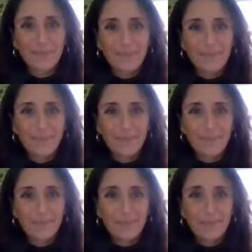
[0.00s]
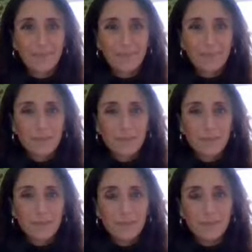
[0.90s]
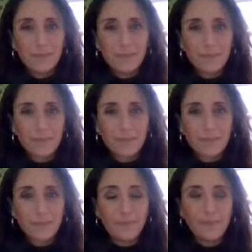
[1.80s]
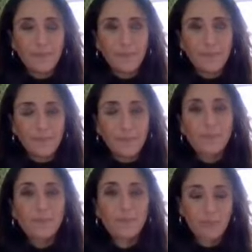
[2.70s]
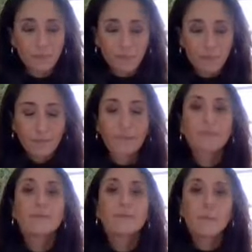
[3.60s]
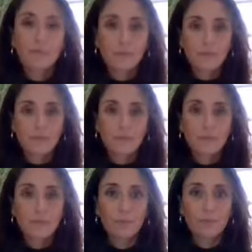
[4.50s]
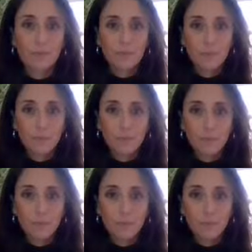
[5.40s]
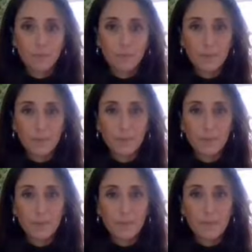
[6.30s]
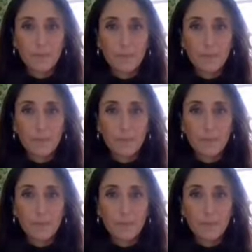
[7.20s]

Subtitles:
(silent)